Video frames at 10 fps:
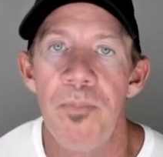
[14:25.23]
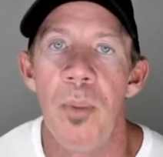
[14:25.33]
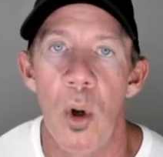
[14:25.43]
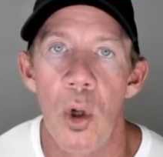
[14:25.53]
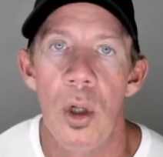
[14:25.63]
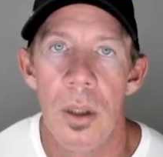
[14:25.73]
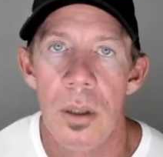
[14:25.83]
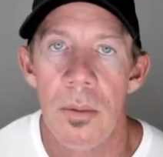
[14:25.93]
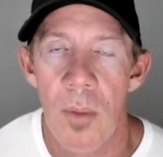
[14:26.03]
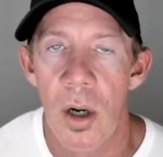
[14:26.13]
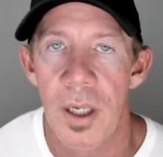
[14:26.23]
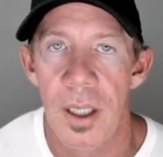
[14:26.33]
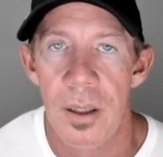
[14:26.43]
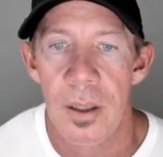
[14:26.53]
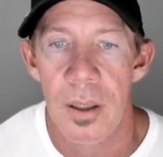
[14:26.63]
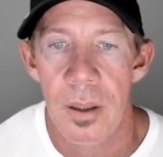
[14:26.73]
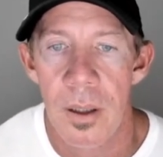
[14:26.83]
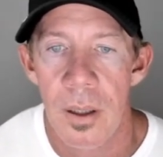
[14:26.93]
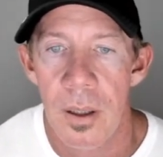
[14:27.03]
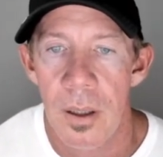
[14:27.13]
bull market
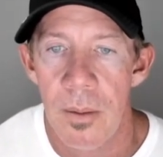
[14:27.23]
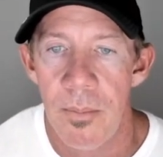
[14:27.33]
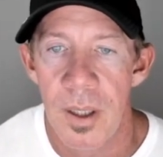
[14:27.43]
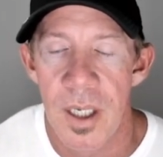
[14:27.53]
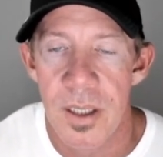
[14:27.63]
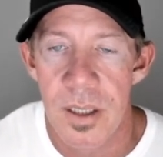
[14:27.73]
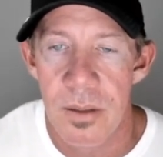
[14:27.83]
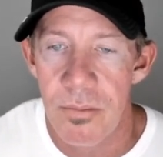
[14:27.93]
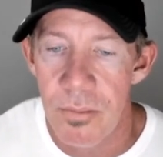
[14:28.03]
because